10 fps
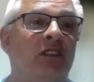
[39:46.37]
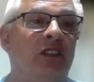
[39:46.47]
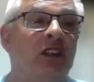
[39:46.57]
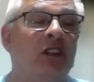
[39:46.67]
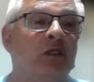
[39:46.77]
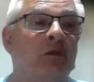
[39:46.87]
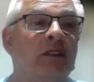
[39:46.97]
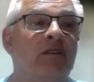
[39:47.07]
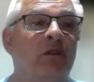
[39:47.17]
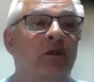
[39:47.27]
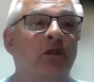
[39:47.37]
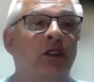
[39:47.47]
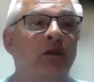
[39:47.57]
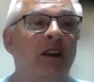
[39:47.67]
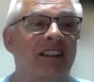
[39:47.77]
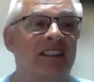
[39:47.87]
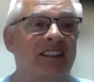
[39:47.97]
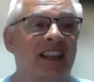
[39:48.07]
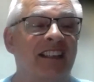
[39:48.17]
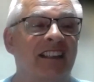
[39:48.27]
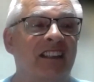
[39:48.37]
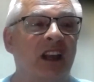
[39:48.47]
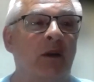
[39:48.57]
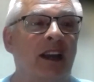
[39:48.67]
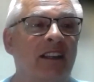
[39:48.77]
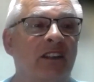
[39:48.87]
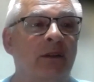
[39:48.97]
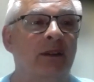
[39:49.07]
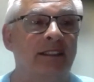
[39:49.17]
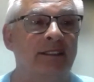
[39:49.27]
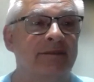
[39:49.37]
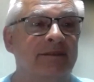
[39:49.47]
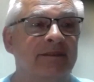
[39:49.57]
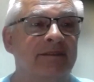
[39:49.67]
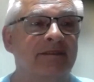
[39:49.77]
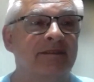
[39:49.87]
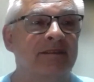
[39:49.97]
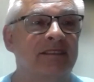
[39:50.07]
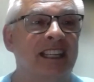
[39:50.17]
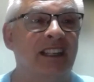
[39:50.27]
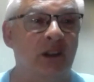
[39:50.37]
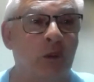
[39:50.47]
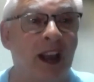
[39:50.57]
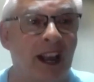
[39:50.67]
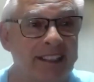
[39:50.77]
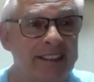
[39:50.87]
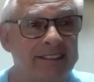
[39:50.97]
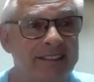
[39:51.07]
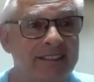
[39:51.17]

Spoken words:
you before you actually said, go ahead and do it. In a way,